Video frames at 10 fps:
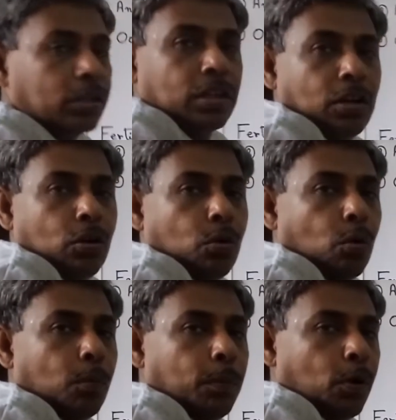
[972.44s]

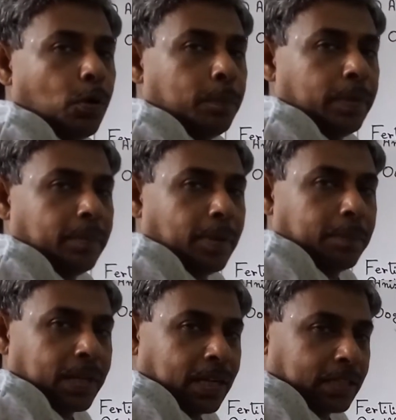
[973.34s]
The formation
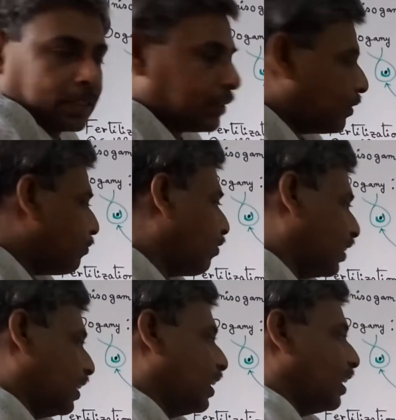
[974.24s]
of the young one
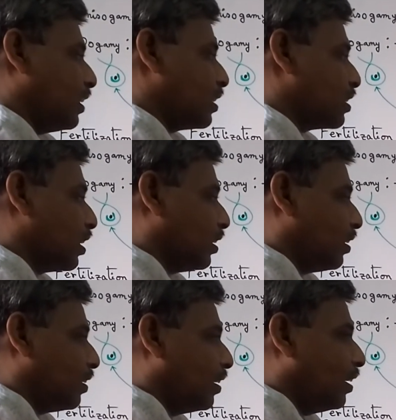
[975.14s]
when occurs
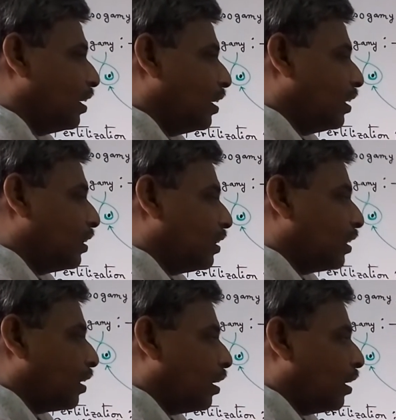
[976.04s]
from
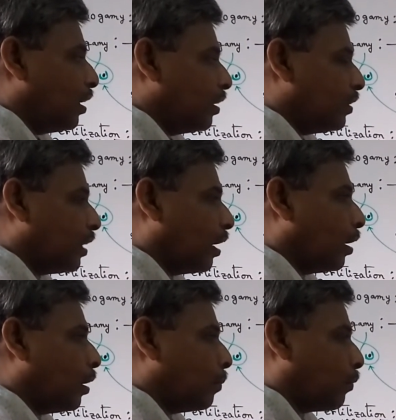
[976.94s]

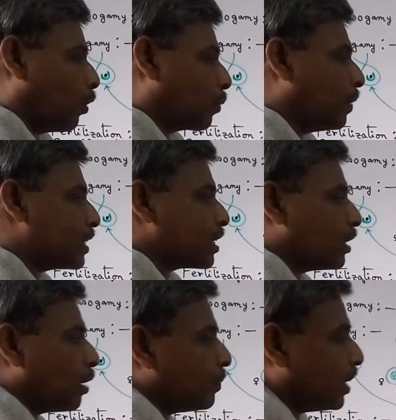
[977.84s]
ovum or
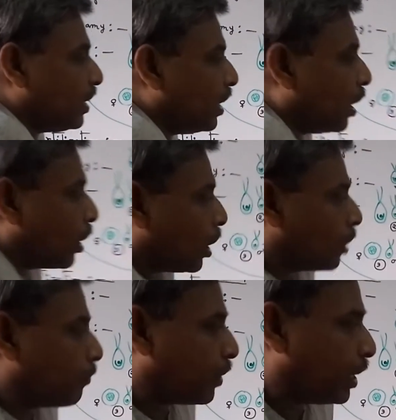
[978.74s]
egg,
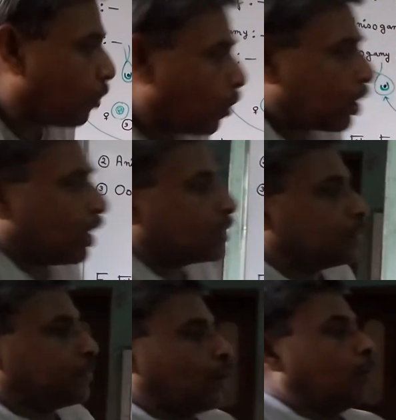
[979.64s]
that is called
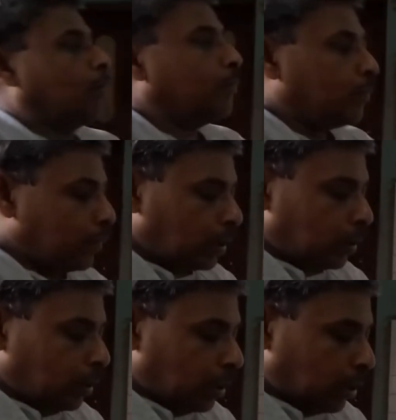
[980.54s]

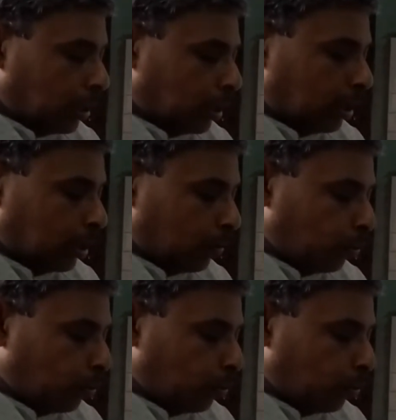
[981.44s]
oviparous